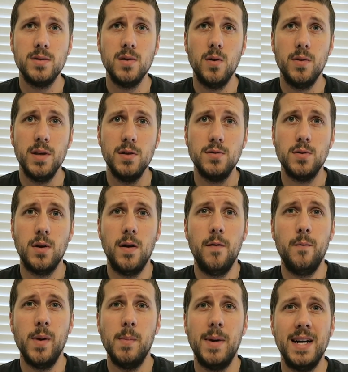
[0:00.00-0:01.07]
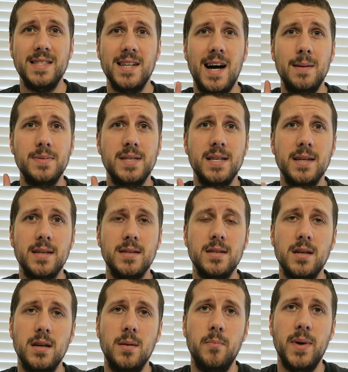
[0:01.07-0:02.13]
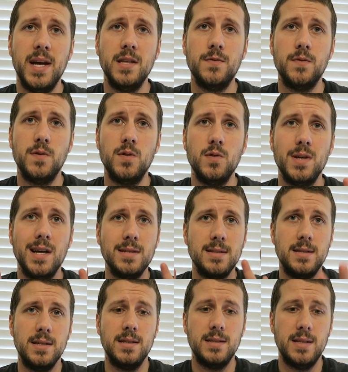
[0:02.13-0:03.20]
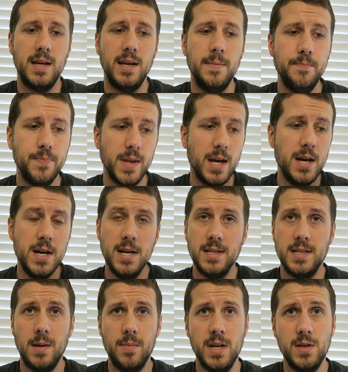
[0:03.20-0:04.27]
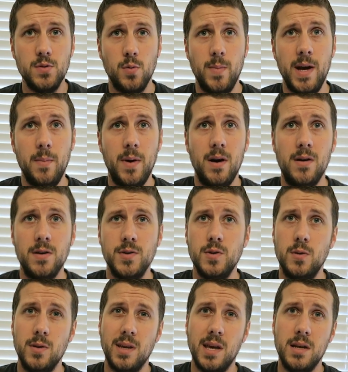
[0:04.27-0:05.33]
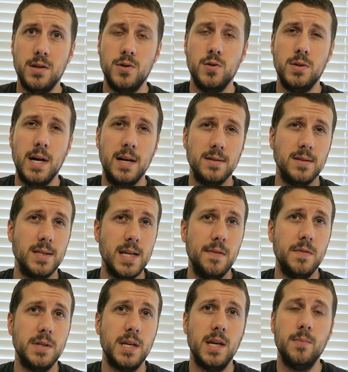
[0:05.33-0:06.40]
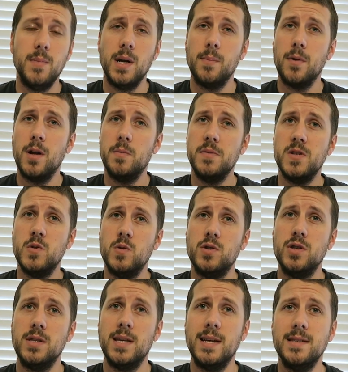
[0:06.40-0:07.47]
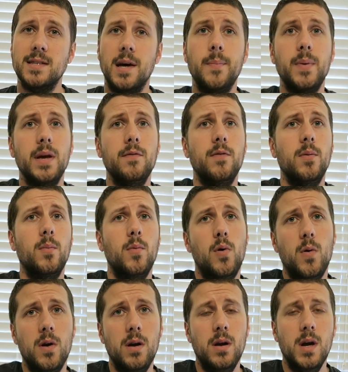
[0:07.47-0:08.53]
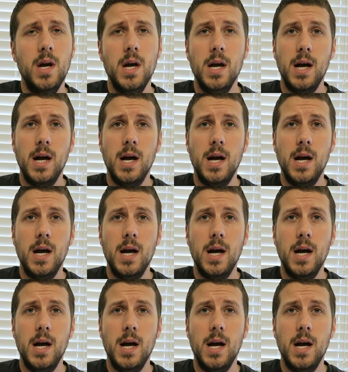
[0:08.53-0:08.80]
So these have been my top 6 baits for 2016. Some of these will make my arsenal again in 2017, but I'm gonna be switching things up even more.